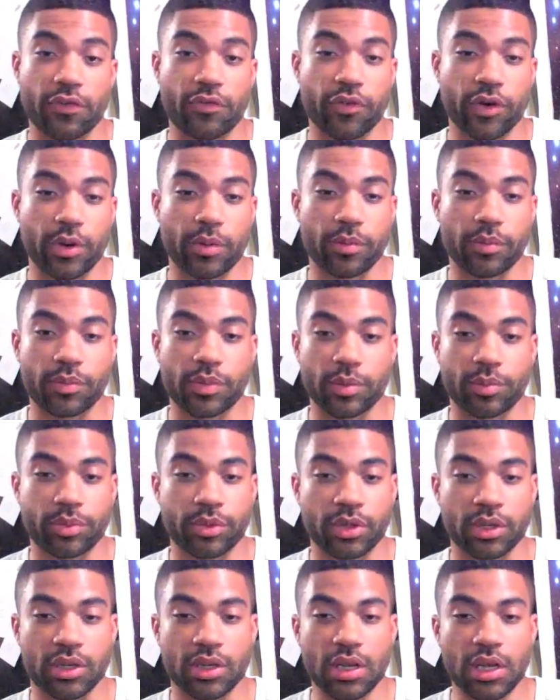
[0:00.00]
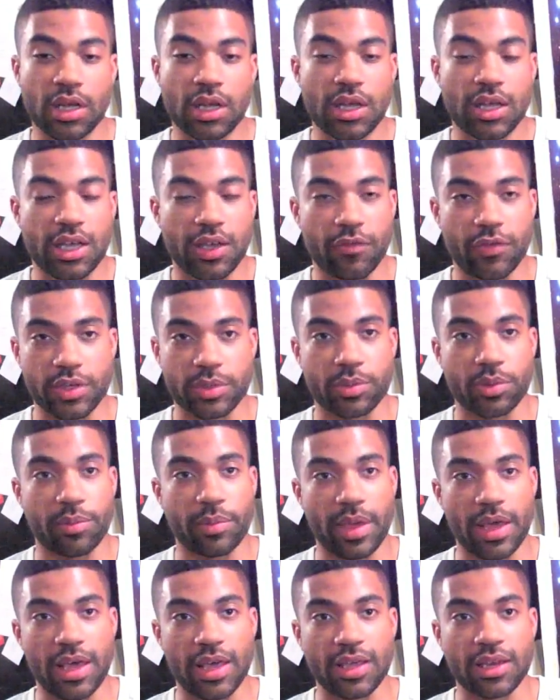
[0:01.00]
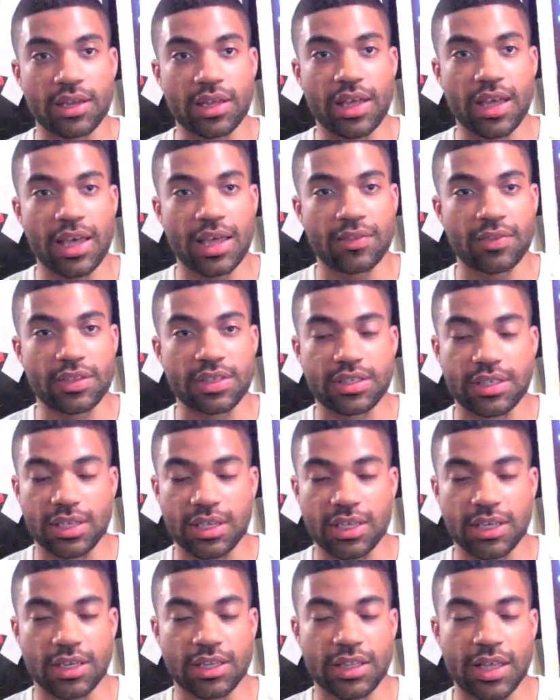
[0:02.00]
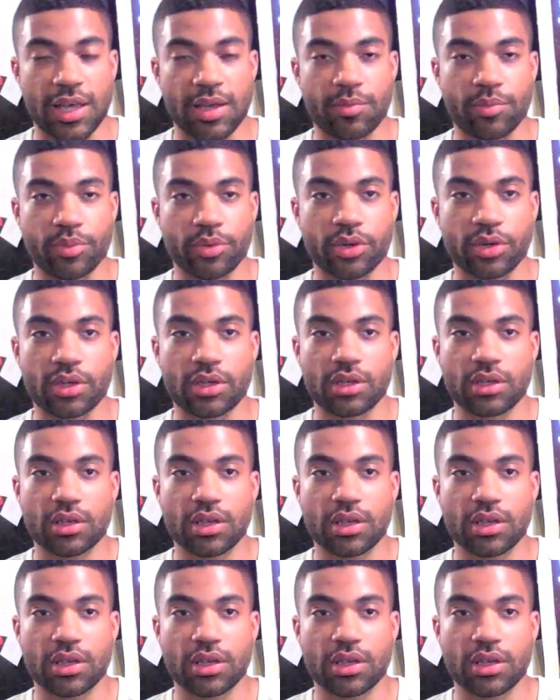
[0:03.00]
from the book Invisible Man and the scene in that book,